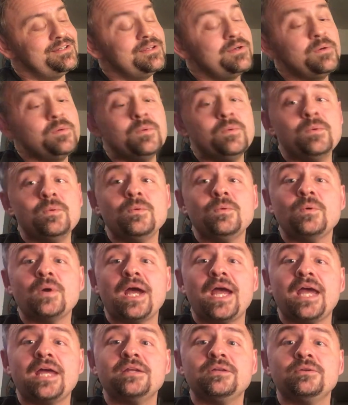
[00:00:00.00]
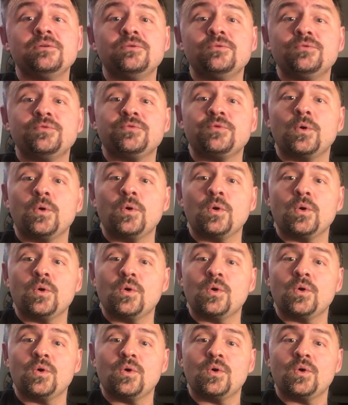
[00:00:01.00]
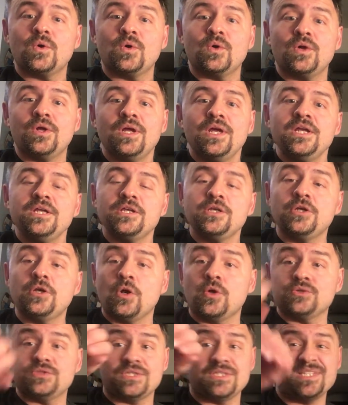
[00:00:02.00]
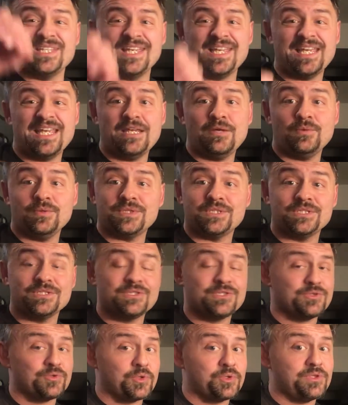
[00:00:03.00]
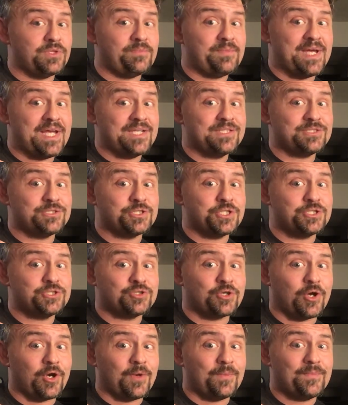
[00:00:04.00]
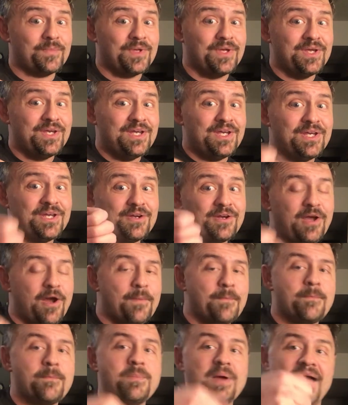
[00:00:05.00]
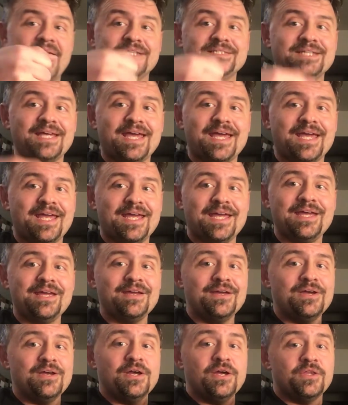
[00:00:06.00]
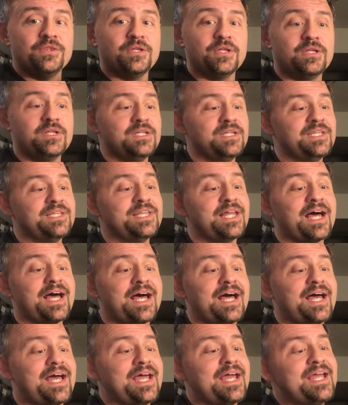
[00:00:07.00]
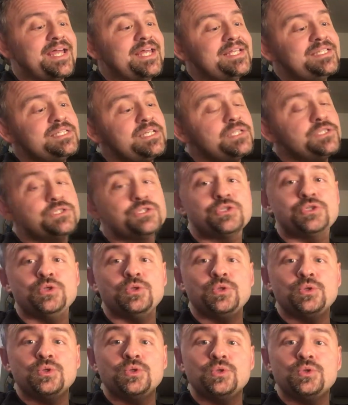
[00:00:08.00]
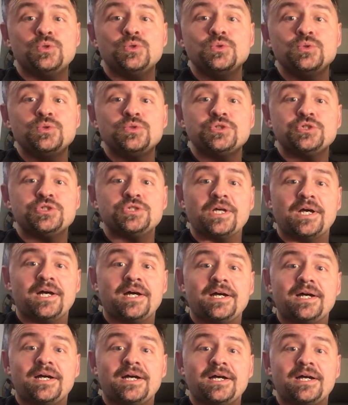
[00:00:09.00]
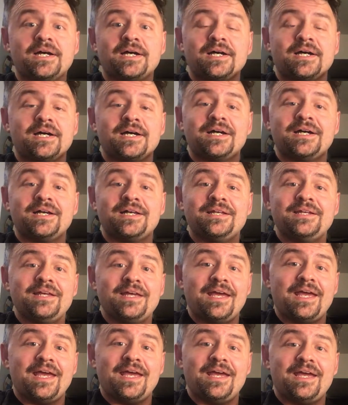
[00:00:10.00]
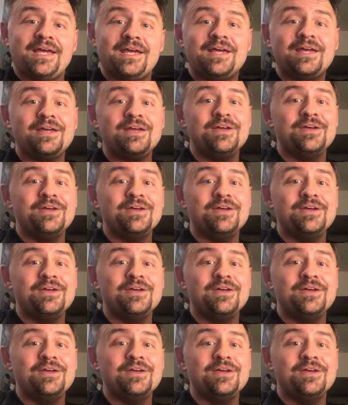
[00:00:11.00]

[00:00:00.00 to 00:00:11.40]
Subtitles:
Waiting for. You go to the E with the third and the bass, G sharp. Come back to A. The light to shine. A.